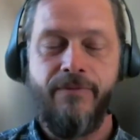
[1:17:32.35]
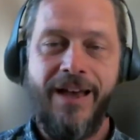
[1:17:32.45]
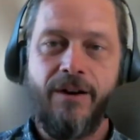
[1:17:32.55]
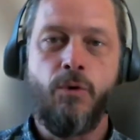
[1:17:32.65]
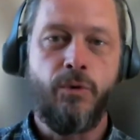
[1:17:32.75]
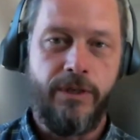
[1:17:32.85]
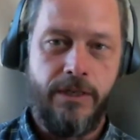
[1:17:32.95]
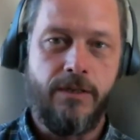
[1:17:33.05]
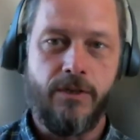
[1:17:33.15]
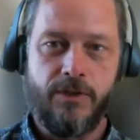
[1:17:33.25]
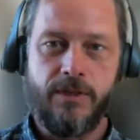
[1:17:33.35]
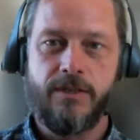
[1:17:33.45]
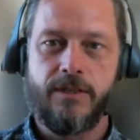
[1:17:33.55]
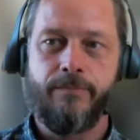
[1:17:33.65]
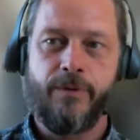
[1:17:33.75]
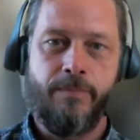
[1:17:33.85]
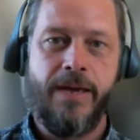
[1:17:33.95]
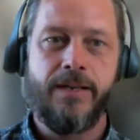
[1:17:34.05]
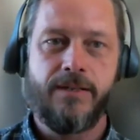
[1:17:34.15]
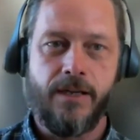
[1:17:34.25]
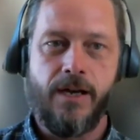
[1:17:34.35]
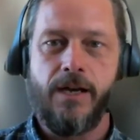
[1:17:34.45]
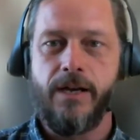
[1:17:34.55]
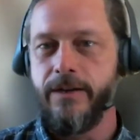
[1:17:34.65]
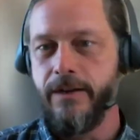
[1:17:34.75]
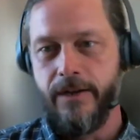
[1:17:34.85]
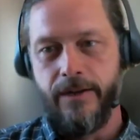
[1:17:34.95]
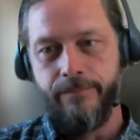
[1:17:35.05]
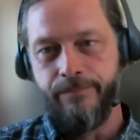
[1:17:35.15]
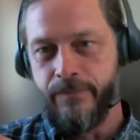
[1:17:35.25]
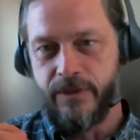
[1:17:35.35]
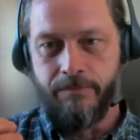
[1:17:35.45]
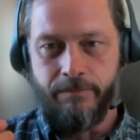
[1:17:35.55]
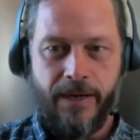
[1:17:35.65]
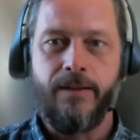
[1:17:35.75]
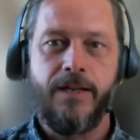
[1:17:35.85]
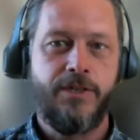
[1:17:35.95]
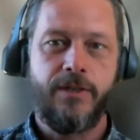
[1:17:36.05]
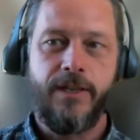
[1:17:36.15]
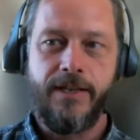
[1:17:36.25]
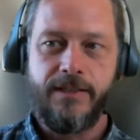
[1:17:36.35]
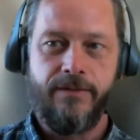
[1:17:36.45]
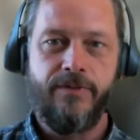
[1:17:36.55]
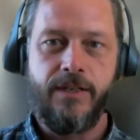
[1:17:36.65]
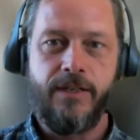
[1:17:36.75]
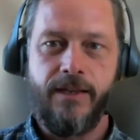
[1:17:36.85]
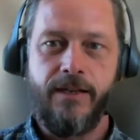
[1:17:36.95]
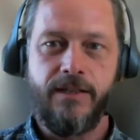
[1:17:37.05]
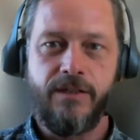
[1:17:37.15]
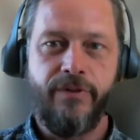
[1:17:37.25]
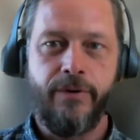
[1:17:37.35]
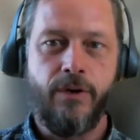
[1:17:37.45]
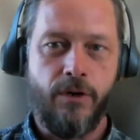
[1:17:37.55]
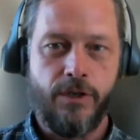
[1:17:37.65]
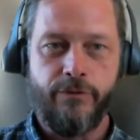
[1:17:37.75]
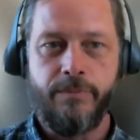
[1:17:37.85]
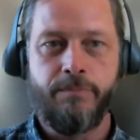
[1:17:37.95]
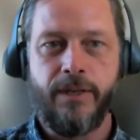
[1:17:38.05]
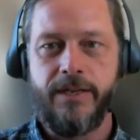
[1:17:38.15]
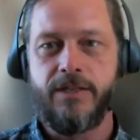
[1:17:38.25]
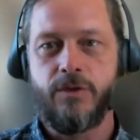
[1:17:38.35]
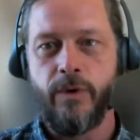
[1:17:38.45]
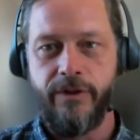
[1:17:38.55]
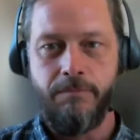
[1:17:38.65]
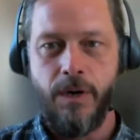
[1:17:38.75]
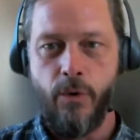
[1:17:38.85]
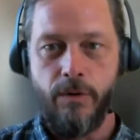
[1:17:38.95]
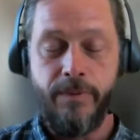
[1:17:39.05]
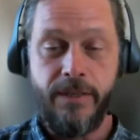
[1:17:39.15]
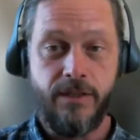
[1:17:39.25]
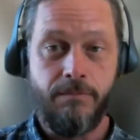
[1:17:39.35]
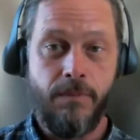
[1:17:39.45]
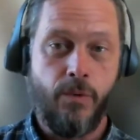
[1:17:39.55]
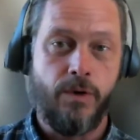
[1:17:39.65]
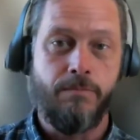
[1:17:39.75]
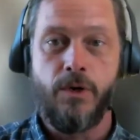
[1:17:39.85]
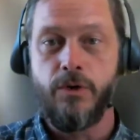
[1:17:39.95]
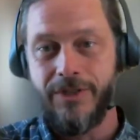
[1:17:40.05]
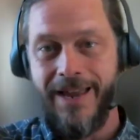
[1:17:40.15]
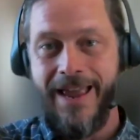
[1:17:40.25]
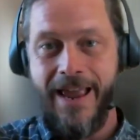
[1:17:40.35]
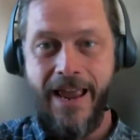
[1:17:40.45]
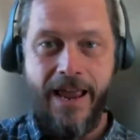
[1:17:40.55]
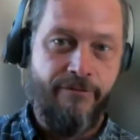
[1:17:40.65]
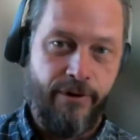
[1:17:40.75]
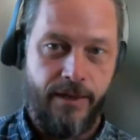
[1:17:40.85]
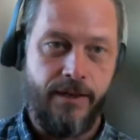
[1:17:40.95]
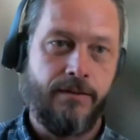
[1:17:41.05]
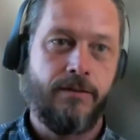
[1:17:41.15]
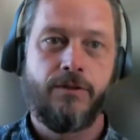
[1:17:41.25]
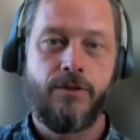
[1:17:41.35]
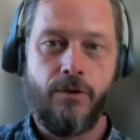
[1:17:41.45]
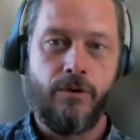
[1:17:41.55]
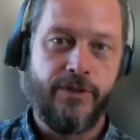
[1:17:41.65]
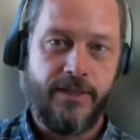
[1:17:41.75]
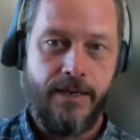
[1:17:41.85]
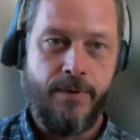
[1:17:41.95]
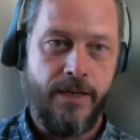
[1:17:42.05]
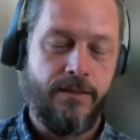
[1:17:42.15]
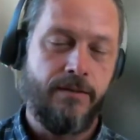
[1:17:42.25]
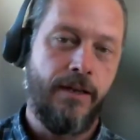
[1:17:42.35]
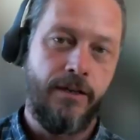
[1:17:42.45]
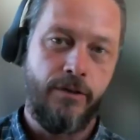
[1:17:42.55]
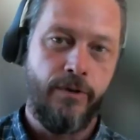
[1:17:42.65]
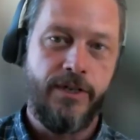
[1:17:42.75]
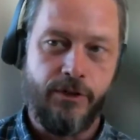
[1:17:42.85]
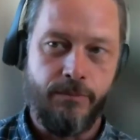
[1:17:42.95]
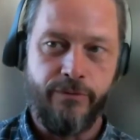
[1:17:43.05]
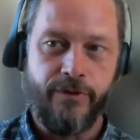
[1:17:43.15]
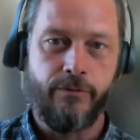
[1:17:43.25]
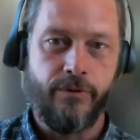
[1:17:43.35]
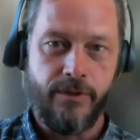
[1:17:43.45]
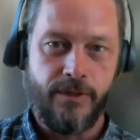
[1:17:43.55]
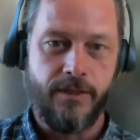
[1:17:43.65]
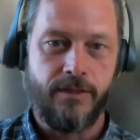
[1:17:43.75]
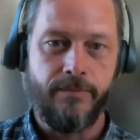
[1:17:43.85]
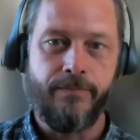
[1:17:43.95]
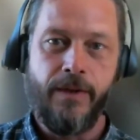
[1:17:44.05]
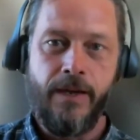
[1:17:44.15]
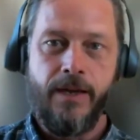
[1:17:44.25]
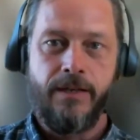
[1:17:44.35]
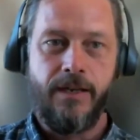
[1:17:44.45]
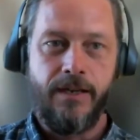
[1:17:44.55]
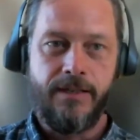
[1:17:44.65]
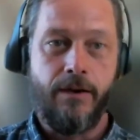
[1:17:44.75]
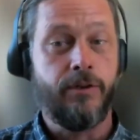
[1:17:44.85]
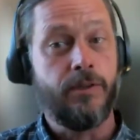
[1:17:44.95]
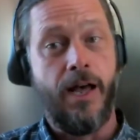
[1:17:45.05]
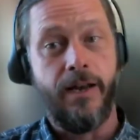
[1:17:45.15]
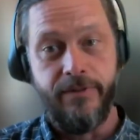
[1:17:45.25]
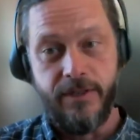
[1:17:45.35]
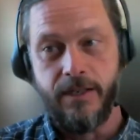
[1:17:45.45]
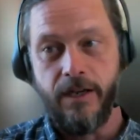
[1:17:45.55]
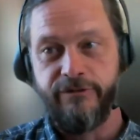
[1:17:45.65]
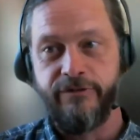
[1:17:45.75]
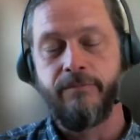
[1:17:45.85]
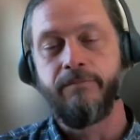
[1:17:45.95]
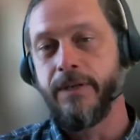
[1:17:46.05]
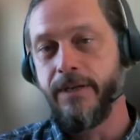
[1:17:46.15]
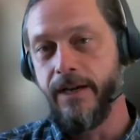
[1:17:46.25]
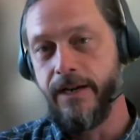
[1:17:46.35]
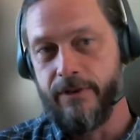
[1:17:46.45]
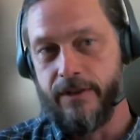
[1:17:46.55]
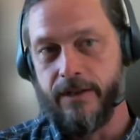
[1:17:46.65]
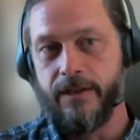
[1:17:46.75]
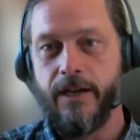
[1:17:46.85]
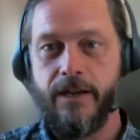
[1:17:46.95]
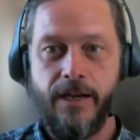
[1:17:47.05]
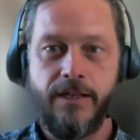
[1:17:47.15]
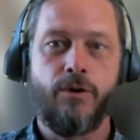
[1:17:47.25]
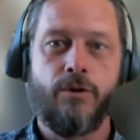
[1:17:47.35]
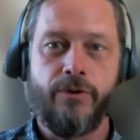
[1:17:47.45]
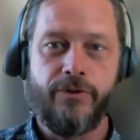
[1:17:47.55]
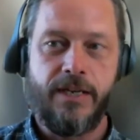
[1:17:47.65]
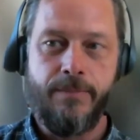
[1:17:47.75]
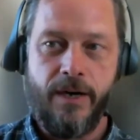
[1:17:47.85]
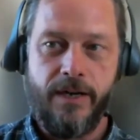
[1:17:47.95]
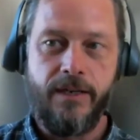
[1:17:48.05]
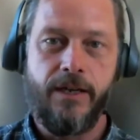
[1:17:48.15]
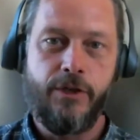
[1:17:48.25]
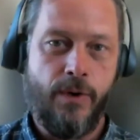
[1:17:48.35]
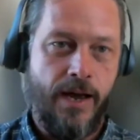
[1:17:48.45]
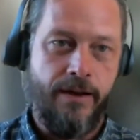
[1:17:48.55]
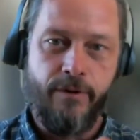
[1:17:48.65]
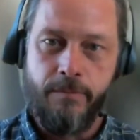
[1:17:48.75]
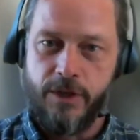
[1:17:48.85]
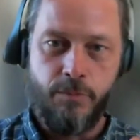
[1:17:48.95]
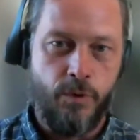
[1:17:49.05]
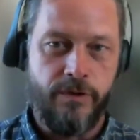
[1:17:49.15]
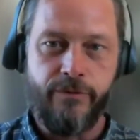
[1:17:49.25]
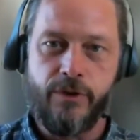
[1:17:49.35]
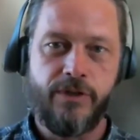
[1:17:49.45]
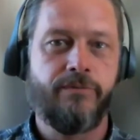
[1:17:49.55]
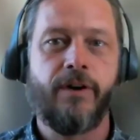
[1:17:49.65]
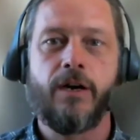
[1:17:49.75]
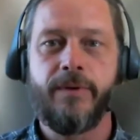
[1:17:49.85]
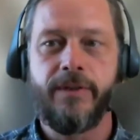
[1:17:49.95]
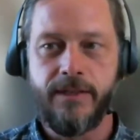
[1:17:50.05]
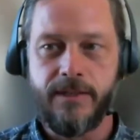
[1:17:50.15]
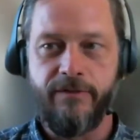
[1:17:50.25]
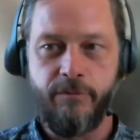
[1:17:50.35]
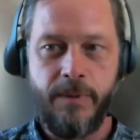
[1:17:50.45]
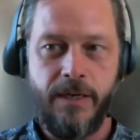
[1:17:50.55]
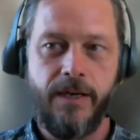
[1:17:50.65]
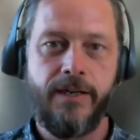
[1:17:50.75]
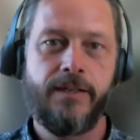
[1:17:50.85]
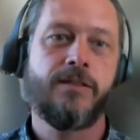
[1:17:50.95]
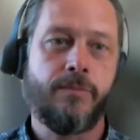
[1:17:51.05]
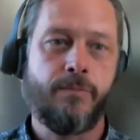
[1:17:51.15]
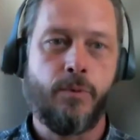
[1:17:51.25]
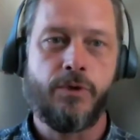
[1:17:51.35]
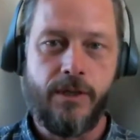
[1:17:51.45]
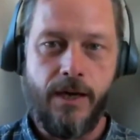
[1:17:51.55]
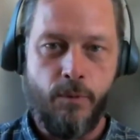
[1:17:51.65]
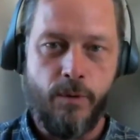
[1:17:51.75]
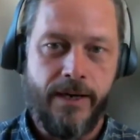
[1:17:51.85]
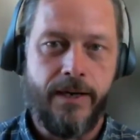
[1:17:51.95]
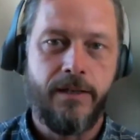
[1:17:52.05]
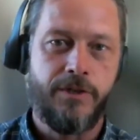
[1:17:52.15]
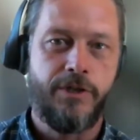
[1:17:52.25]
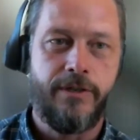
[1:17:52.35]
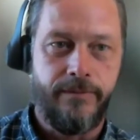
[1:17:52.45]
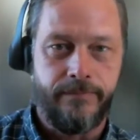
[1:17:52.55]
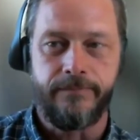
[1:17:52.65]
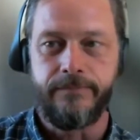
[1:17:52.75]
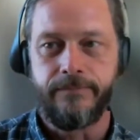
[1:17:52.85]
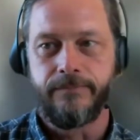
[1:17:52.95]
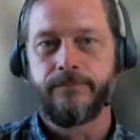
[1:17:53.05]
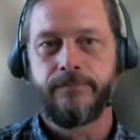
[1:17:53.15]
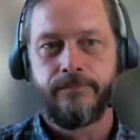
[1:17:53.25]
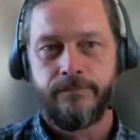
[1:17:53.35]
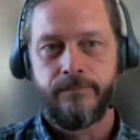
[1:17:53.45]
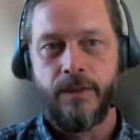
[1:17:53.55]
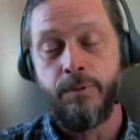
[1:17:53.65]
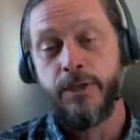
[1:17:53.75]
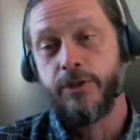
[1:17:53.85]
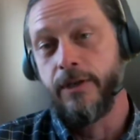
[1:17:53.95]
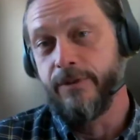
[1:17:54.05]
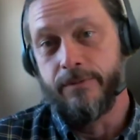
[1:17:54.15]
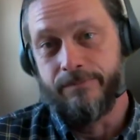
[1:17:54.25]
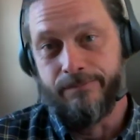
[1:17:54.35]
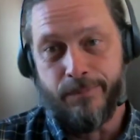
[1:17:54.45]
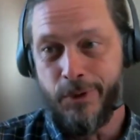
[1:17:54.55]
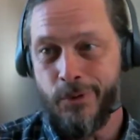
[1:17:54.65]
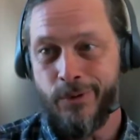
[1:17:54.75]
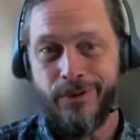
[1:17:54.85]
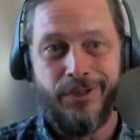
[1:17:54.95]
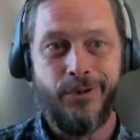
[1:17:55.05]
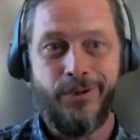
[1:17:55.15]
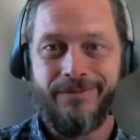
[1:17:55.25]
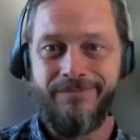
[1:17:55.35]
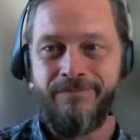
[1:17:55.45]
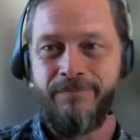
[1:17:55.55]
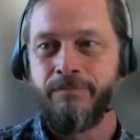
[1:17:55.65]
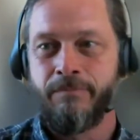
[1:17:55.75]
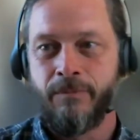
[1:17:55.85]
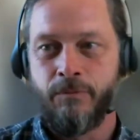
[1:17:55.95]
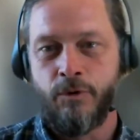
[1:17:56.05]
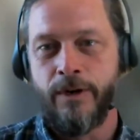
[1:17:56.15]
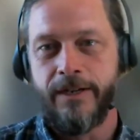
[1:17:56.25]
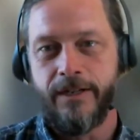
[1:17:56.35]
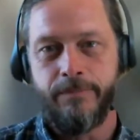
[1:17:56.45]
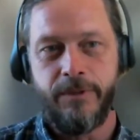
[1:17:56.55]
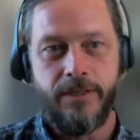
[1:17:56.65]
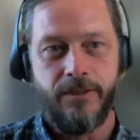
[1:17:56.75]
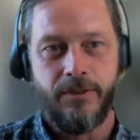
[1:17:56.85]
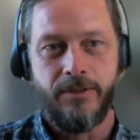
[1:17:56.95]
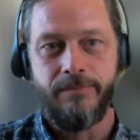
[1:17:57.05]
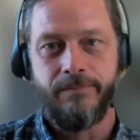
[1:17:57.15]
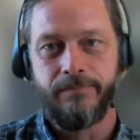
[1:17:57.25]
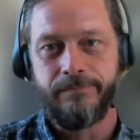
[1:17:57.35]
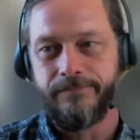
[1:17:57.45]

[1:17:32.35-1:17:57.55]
That whole ecosystem depends on some biological activity that it's very hard to replace with a mower, because a mower mows everything to all the same height, and a grazer moving through the system takes out a lot of the stuff, but not everything, and not to all the same height. And you have a much more diverse environment that's left behind that supports a lot more biology. Plus you have the manure in the urine cranking up the ecosystem.